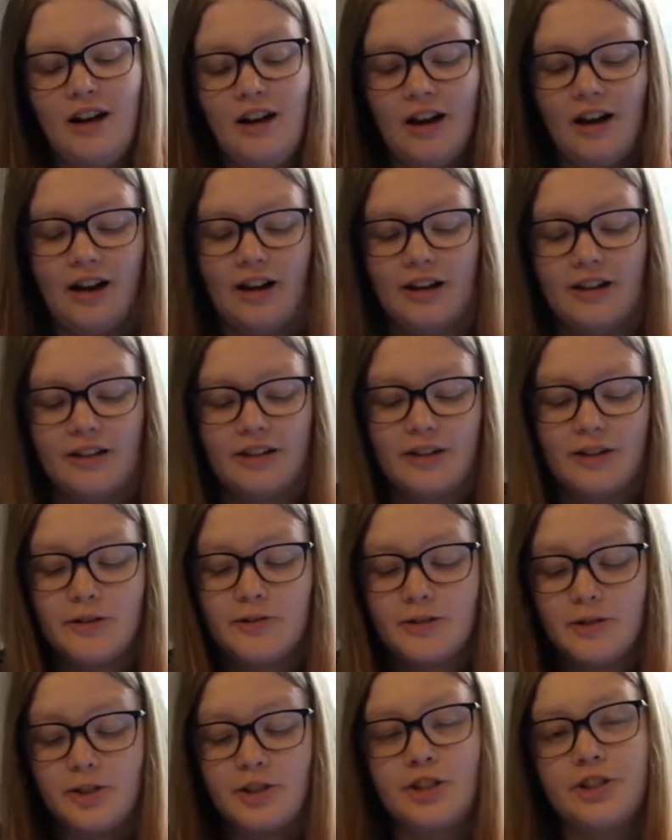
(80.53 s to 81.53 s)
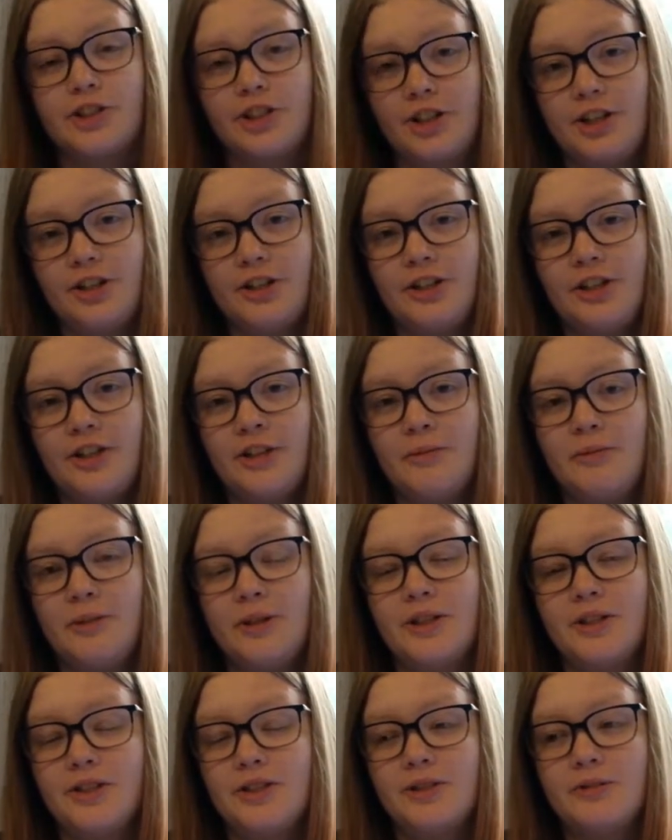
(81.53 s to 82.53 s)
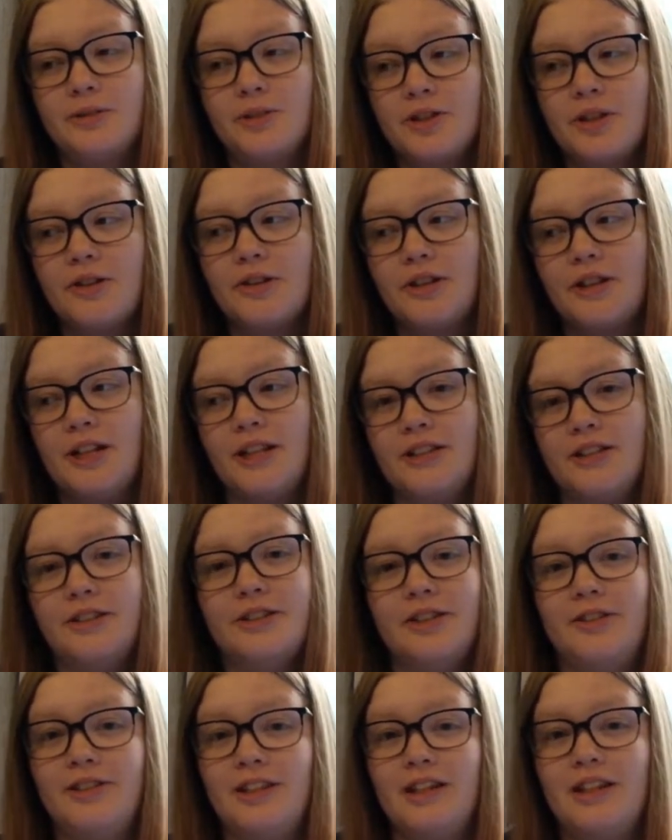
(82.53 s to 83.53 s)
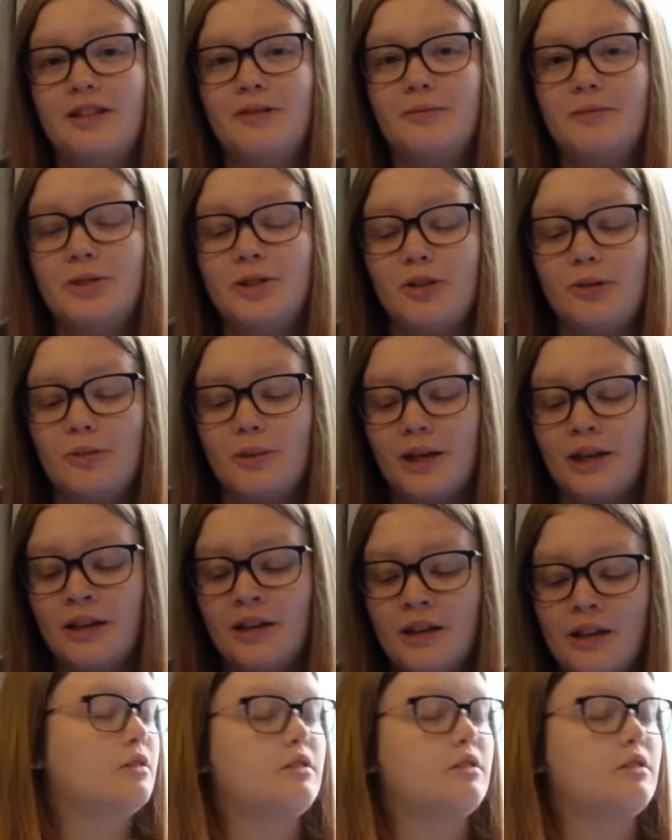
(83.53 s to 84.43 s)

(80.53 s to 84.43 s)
that I wanted to show you because she was so kind to donate them to me.